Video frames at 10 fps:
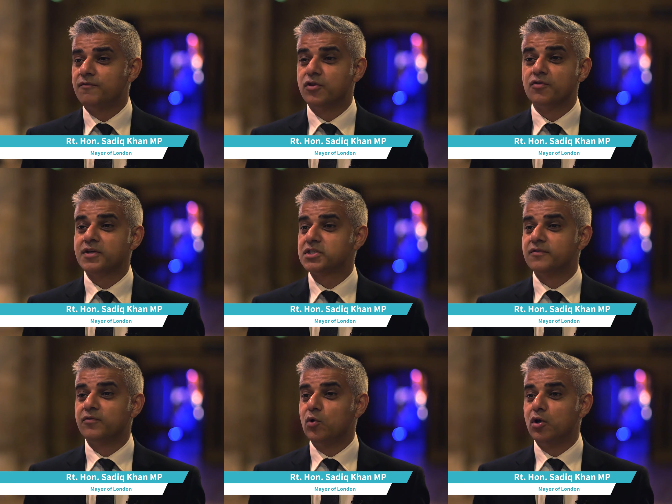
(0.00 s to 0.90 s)
for the rest of
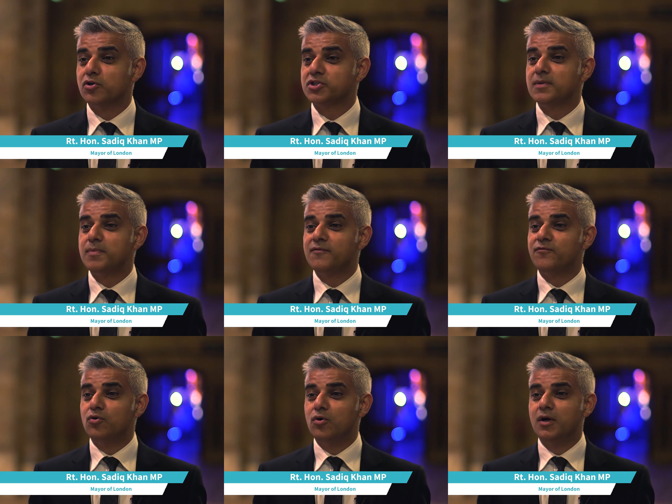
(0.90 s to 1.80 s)
the world, not simply
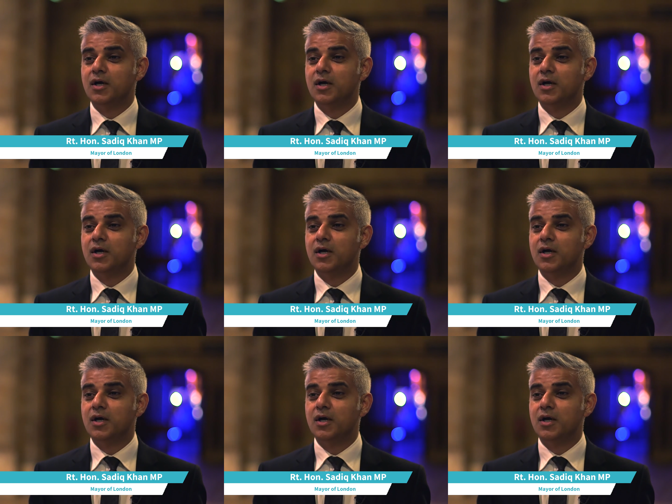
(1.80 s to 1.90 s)
for